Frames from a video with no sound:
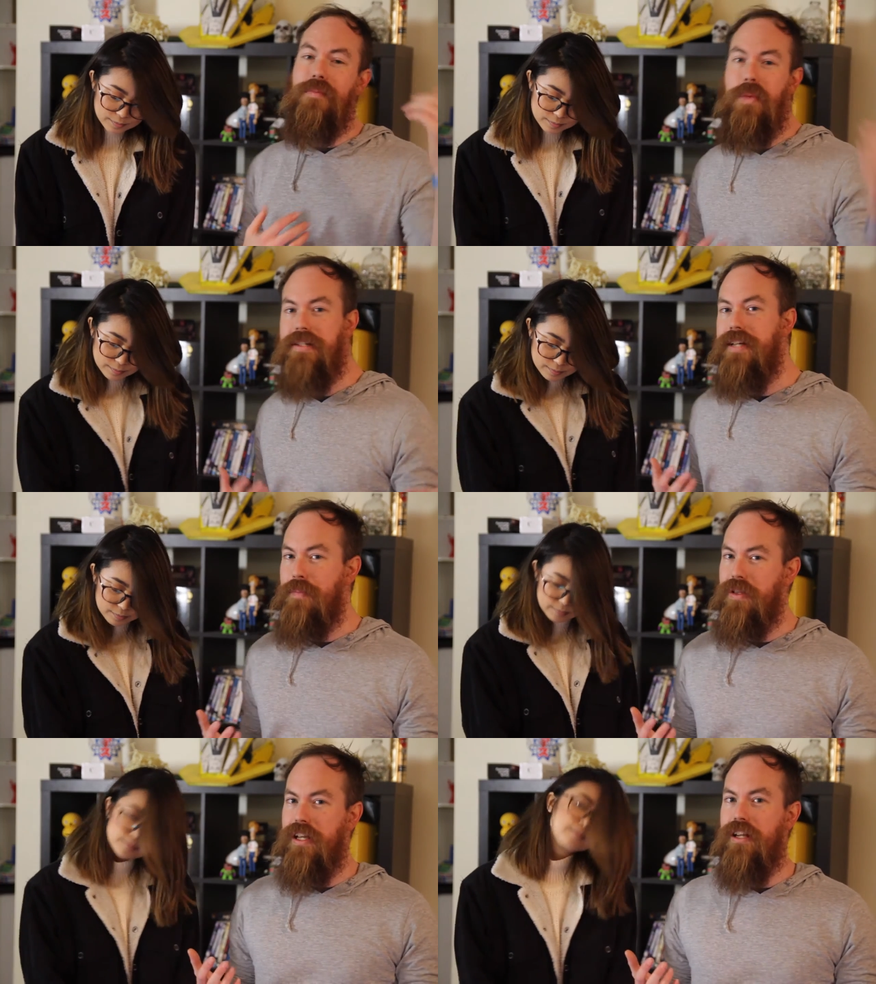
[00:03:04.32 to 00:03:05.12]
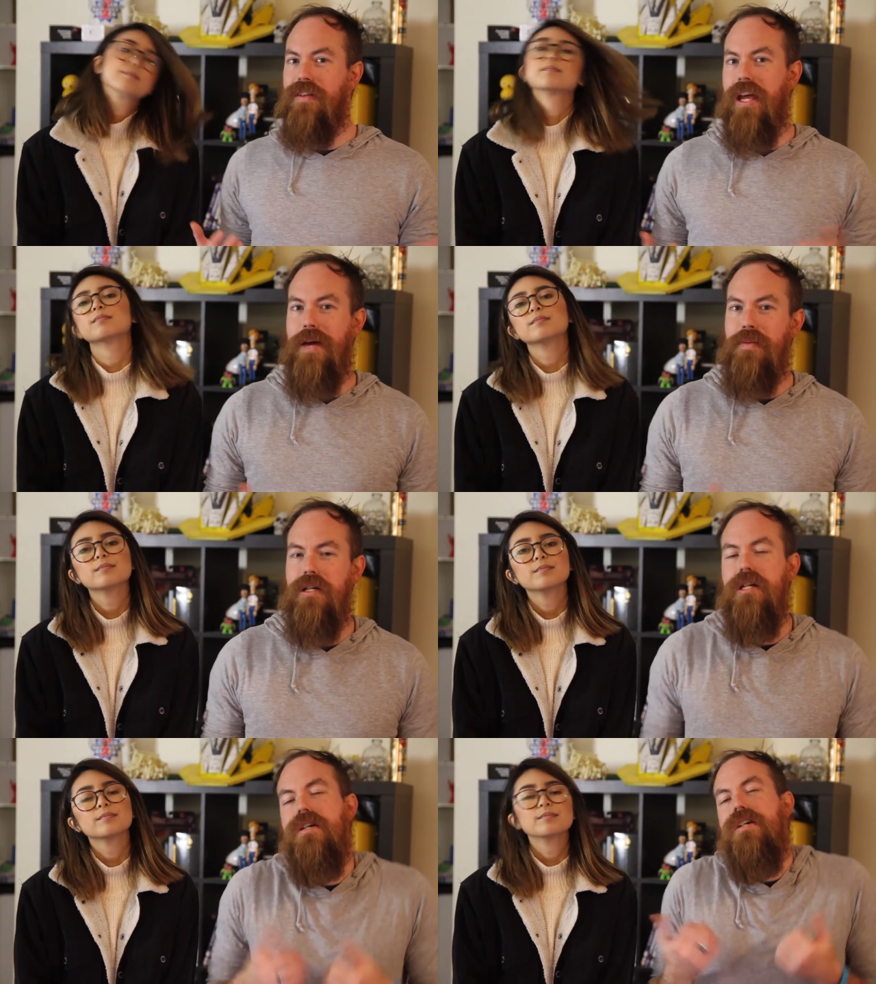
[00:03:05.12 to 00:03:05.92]
Speaker 1: picked up at the end of camp.
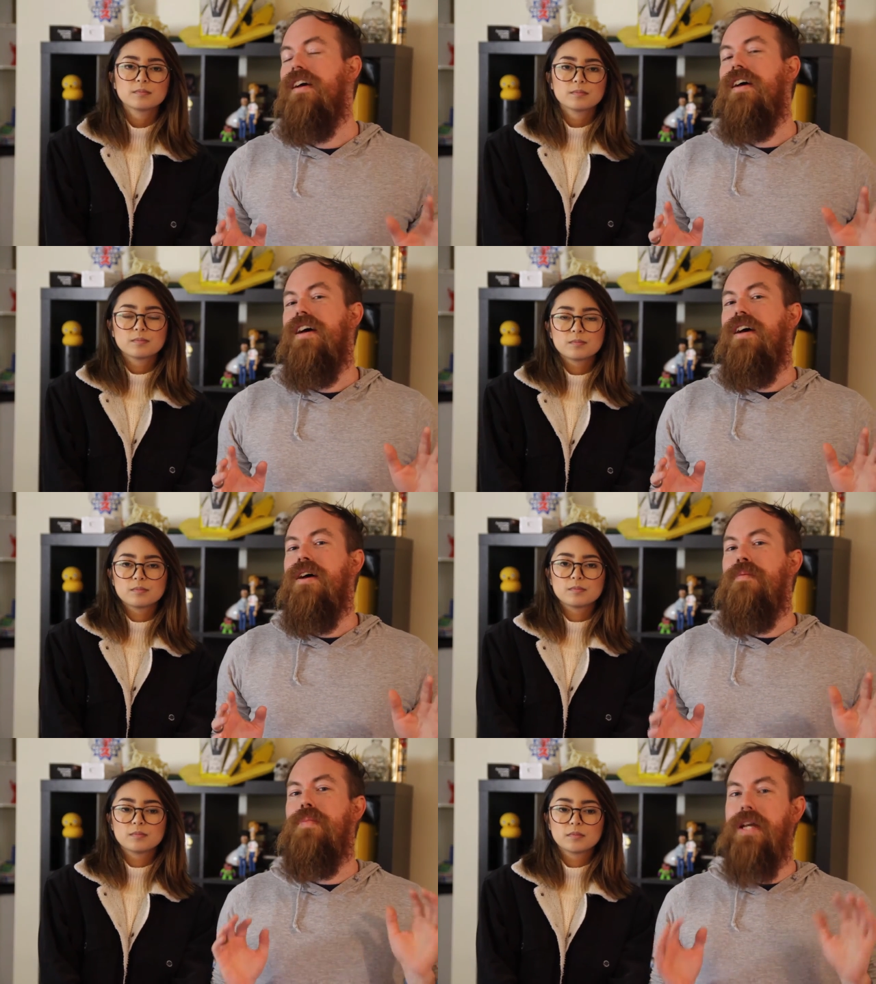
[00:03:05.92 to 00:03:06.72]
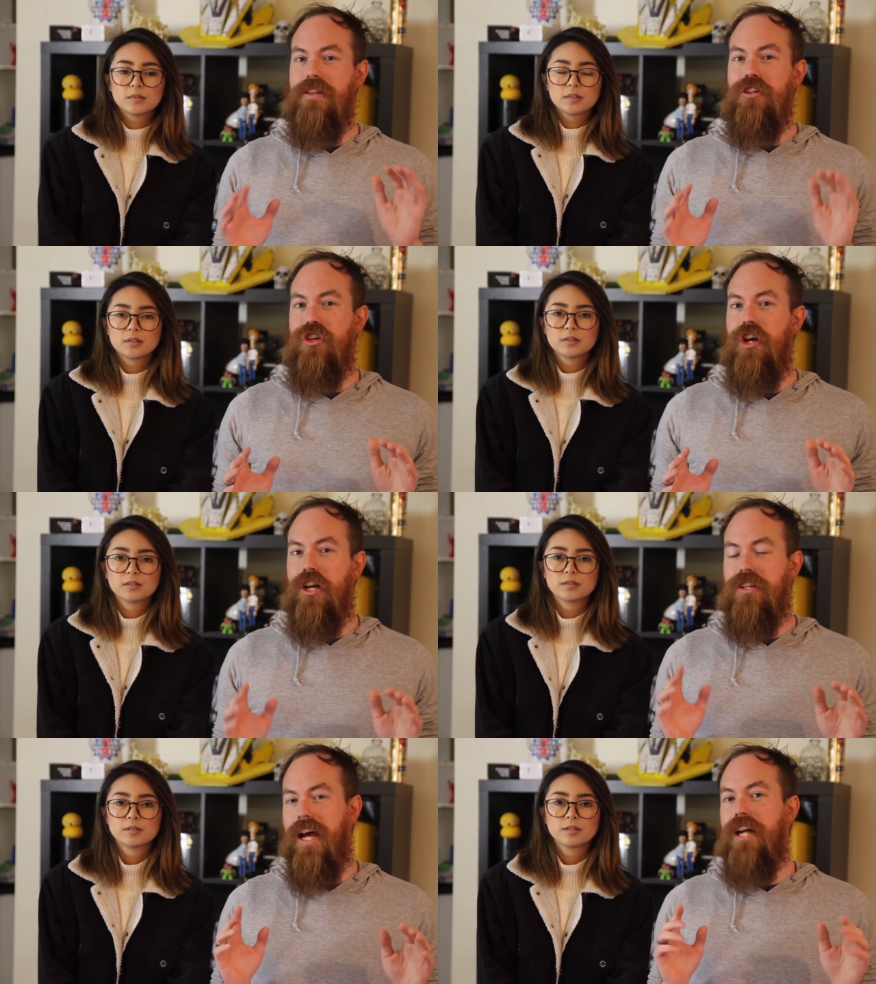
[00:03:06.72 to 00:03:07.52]
Be at the
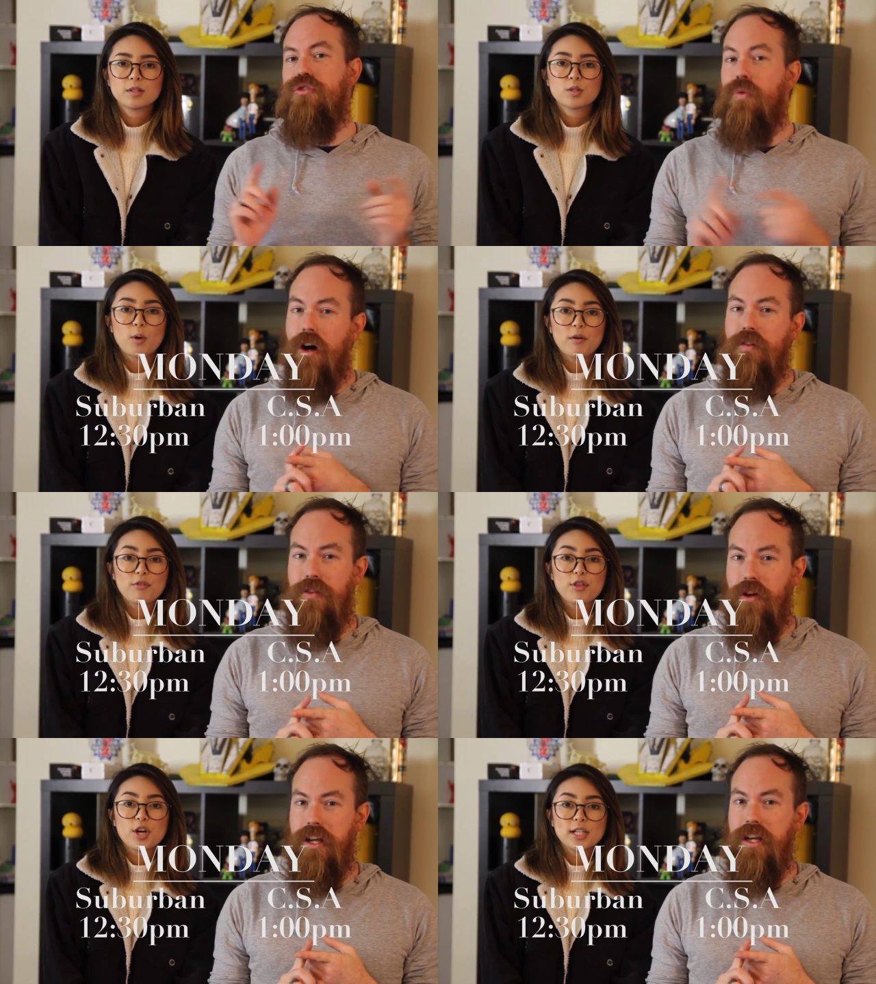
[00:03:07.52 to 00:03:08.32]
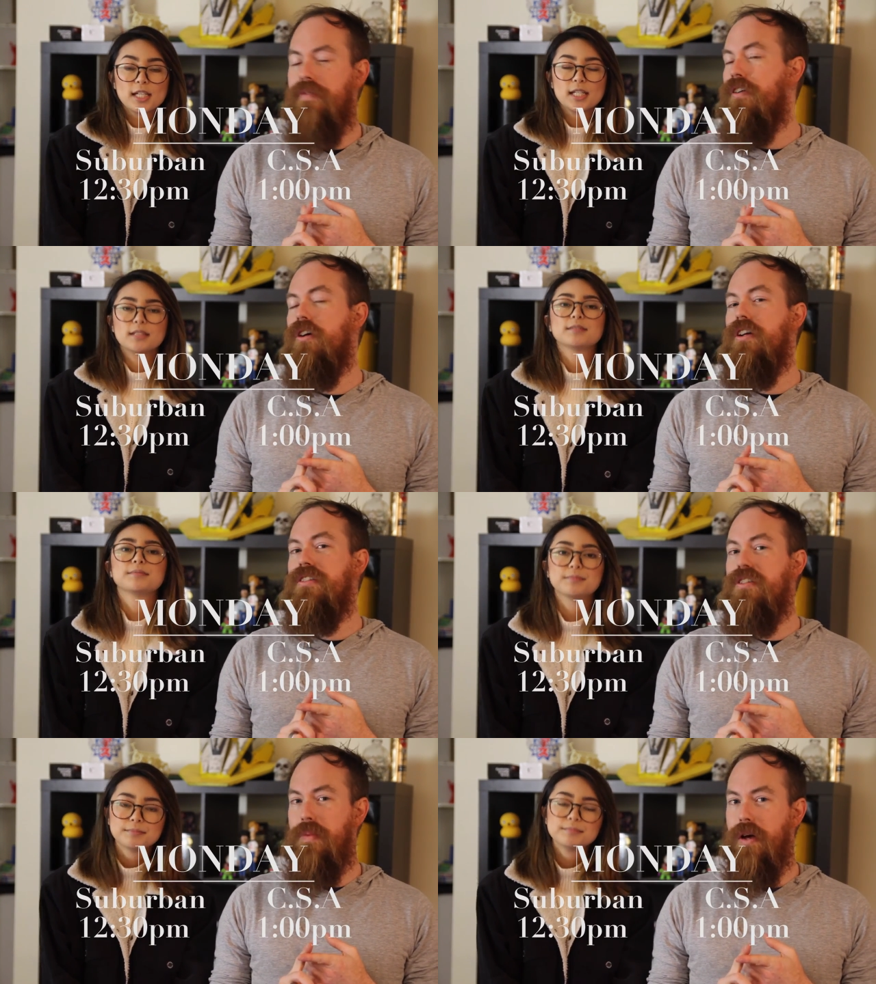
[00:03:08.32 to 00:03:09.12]
church at 12.30 if you're going
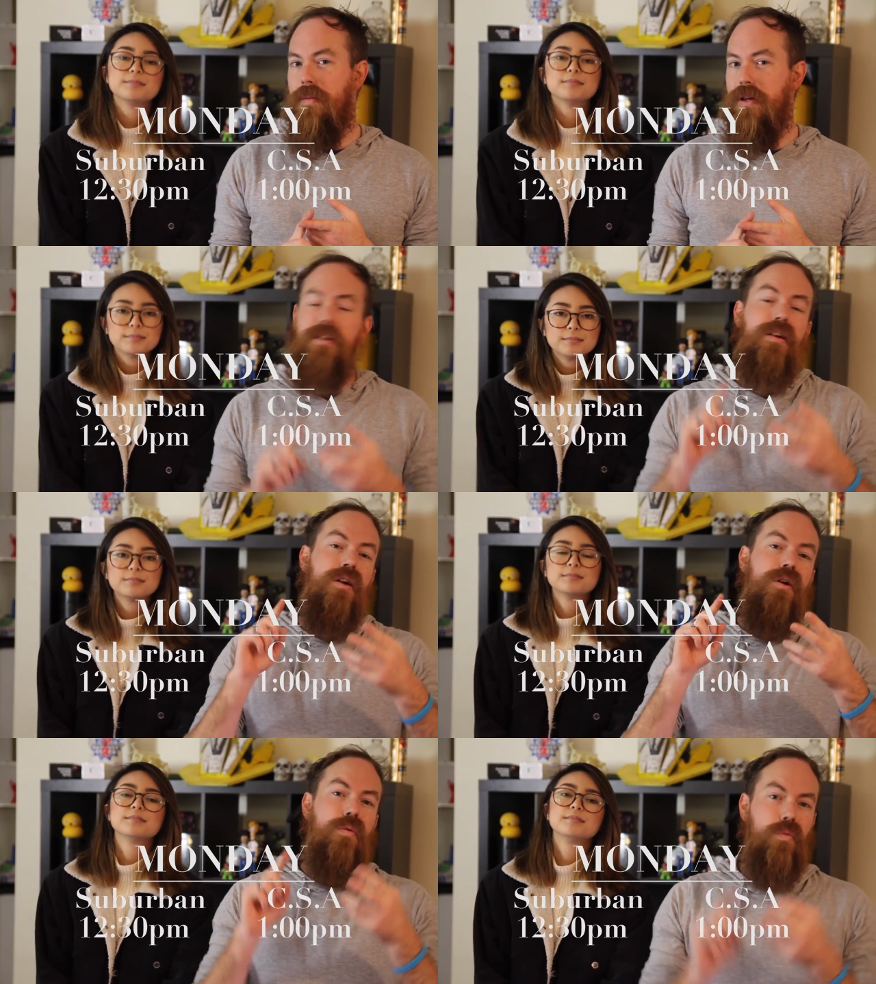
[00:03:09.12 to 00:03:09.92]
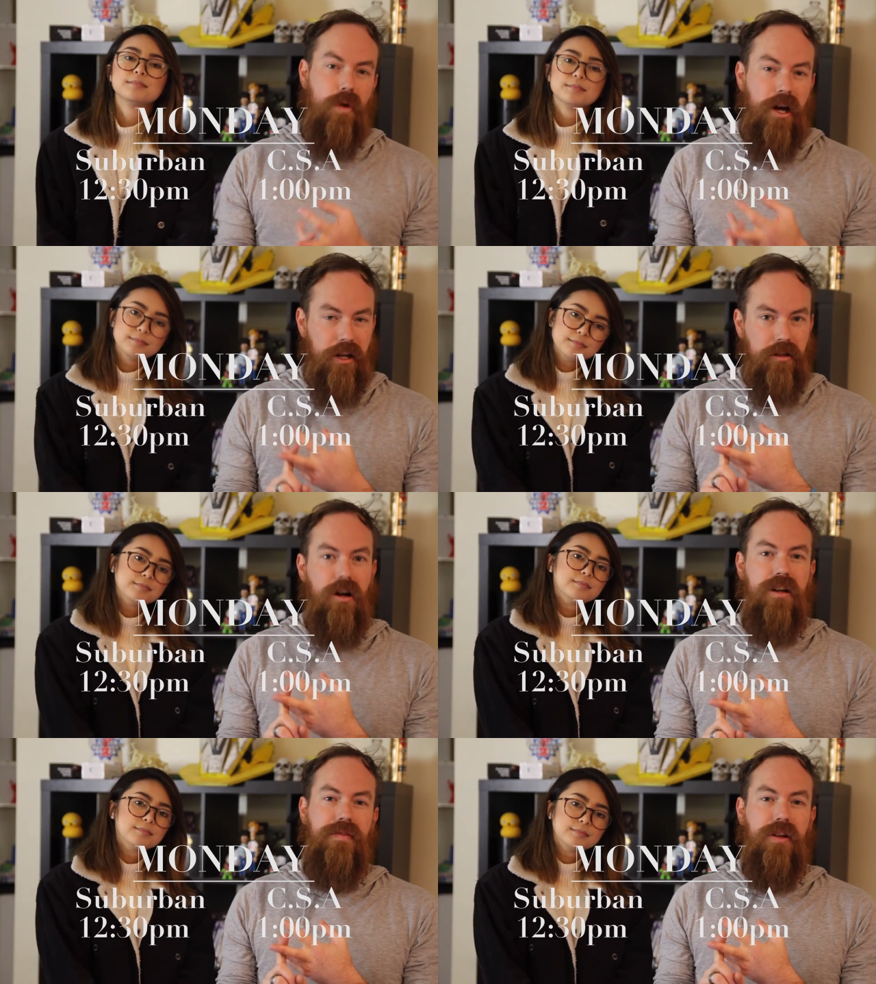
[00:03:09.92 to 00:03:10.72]
to Suburban, 1
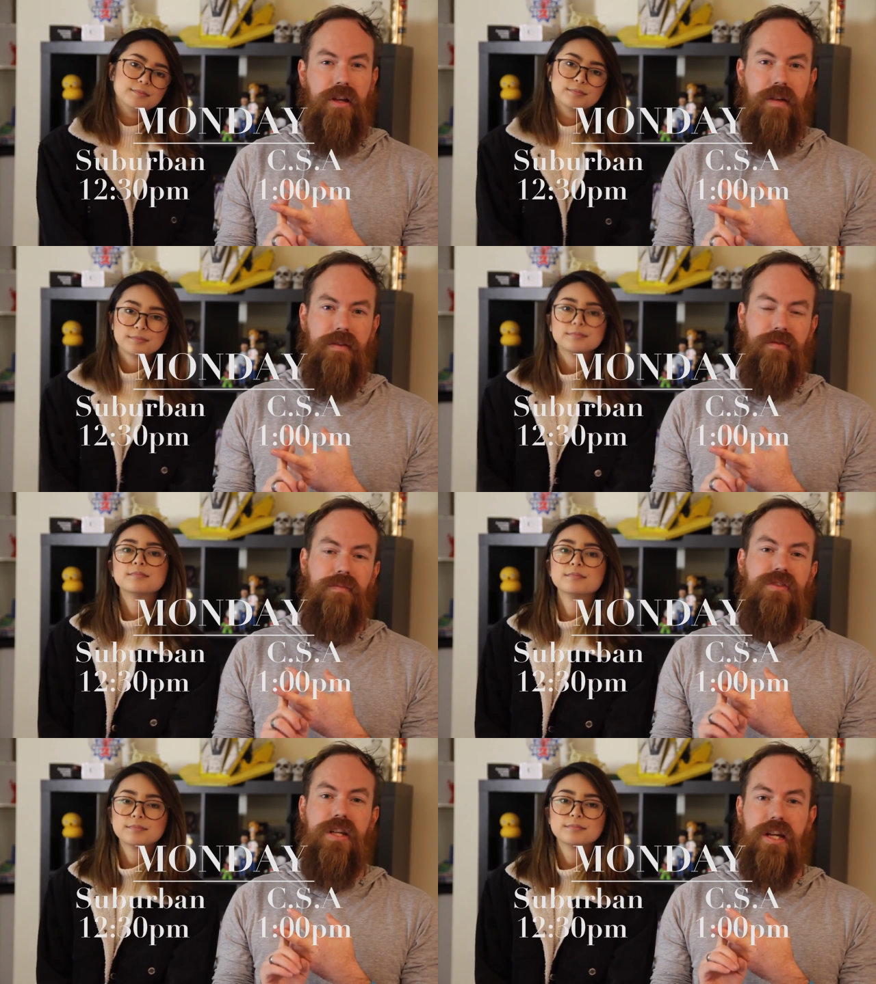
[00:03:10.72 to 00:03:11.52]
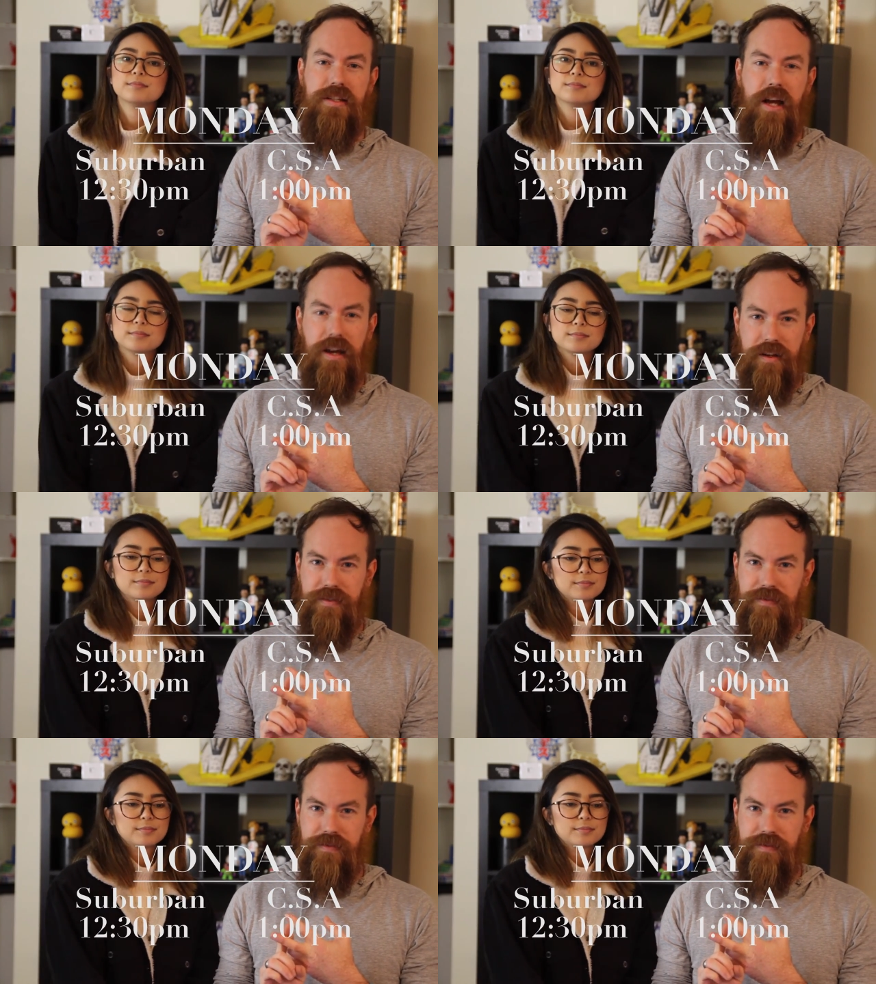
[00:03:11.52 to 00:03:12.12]
o'clock if you're leaving from CSA.